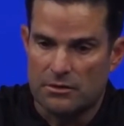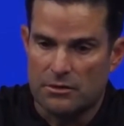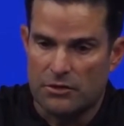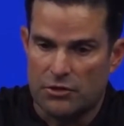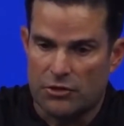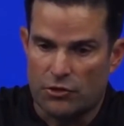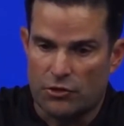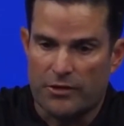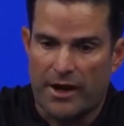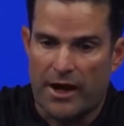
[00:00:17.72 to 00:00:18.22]

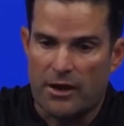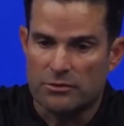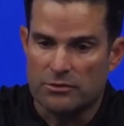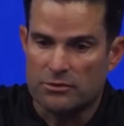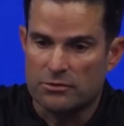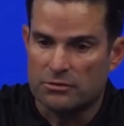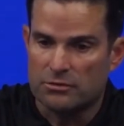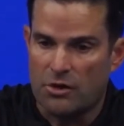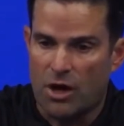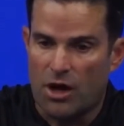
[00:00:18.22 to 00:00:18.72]
third down
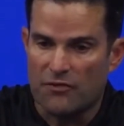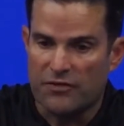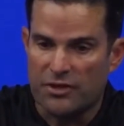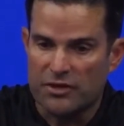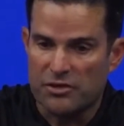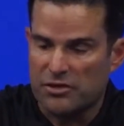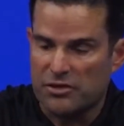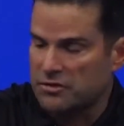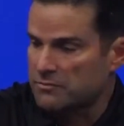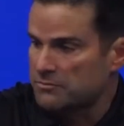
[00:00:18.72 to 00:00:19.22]

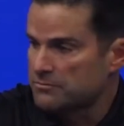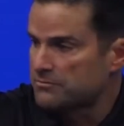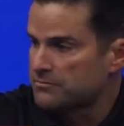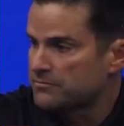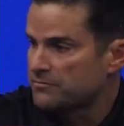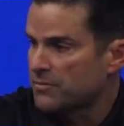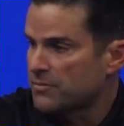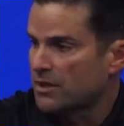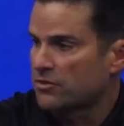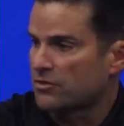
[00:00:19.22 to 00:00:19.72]
offense.
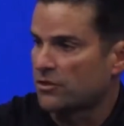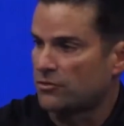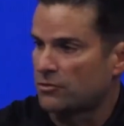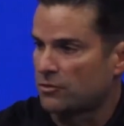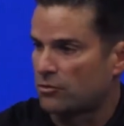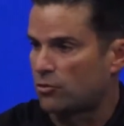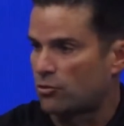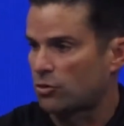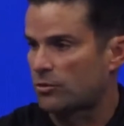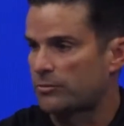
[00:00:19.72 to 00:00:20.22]
I thought their
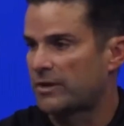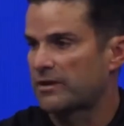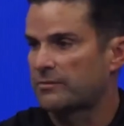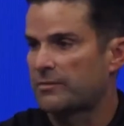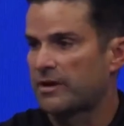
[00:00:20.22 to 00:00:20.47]
quarterback